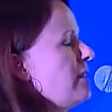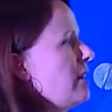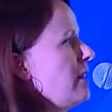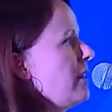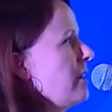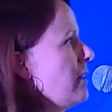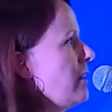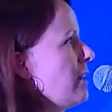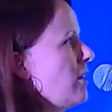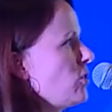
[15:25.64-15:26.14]

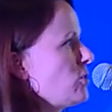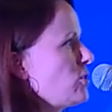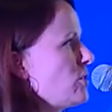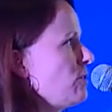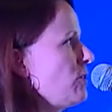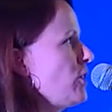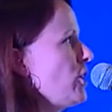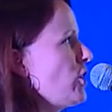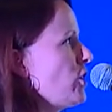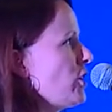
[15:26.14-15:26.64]
a lot of
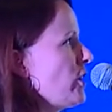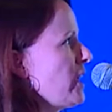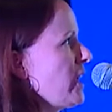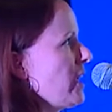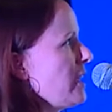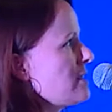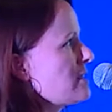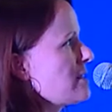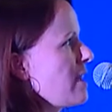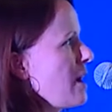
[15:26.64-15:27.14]
learning
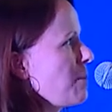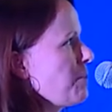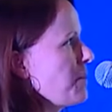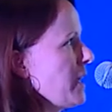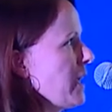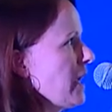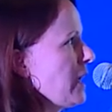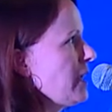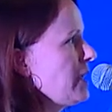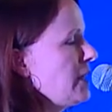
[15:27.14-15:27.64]
is
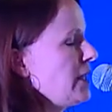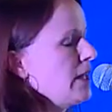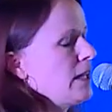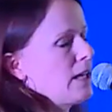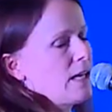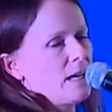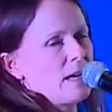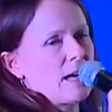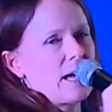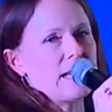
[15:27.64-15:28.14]
happening.
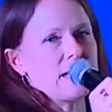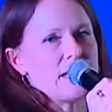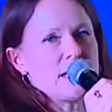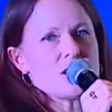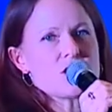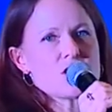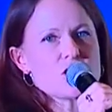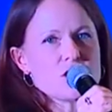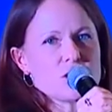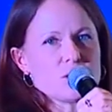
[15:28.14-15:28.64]
And each
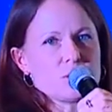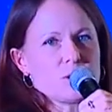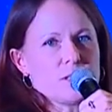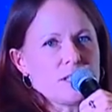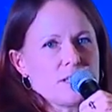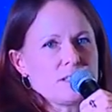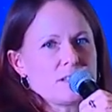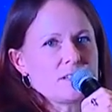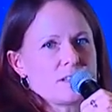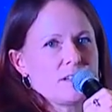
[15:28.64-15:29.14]

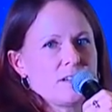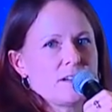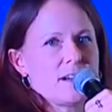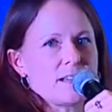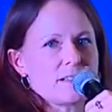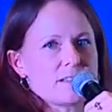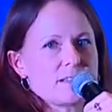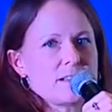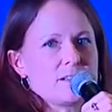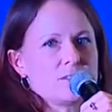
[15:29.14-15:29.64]
student
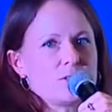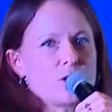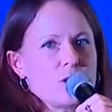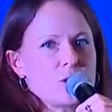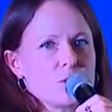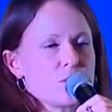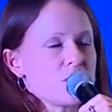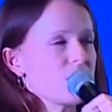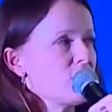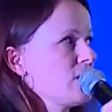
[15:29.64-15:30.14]
has their
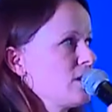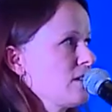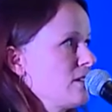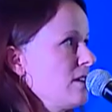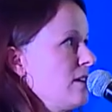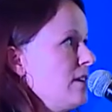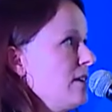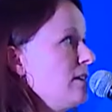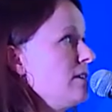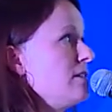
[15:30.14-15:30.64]
own
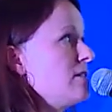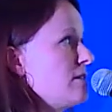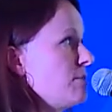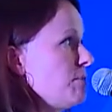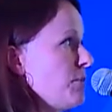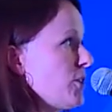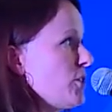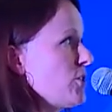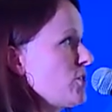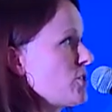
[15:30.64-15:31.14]

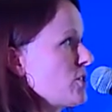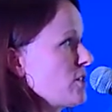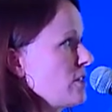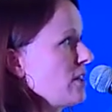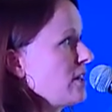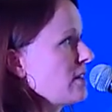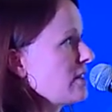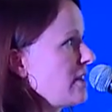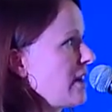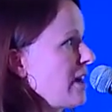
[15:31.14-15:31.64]
personal
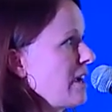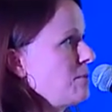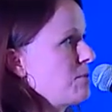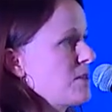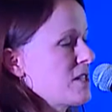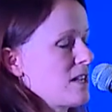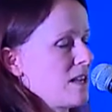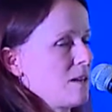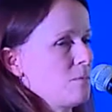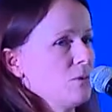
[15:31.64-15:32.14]

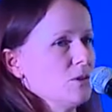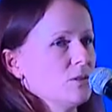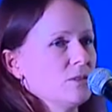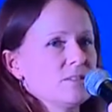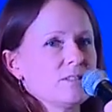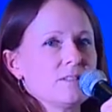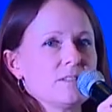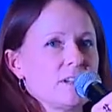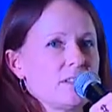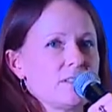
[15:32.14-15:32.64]
timetable
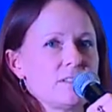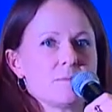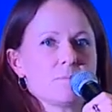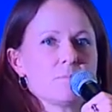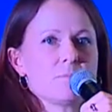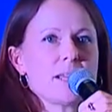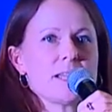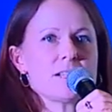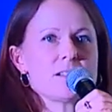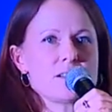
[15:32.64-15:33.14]
that
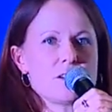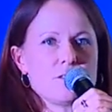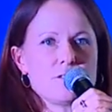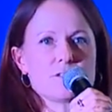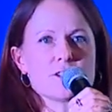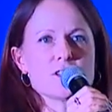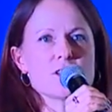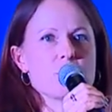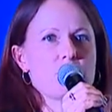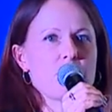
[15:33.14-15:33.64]
may
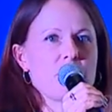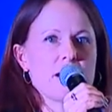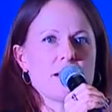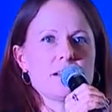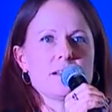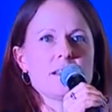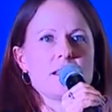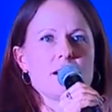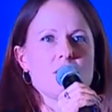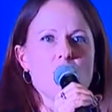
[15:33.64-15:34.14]
differ
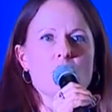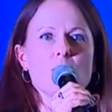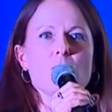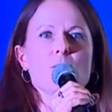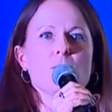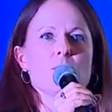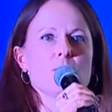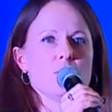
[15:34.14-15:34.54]
depending on